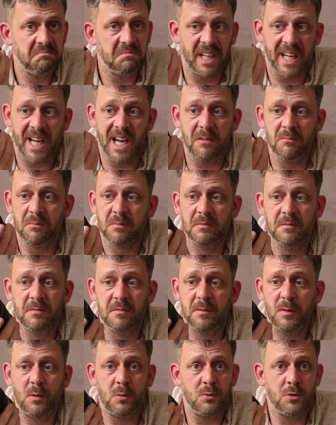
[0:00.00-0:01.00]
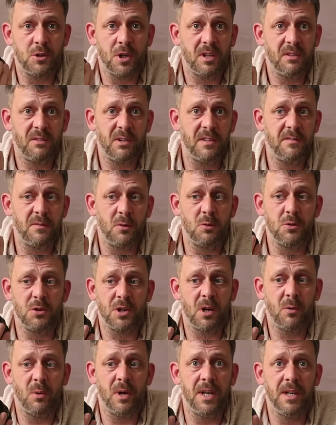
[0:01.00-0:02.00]
Again,
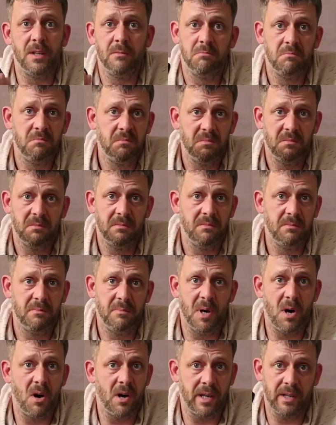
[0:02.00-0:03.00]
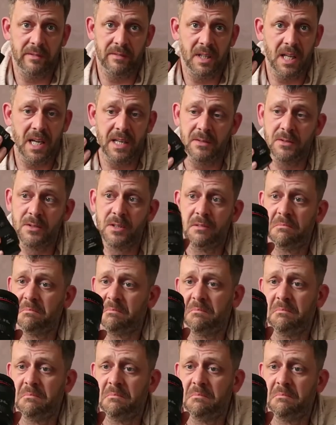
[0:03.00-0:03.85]
300-400 quid, bargain of a lens.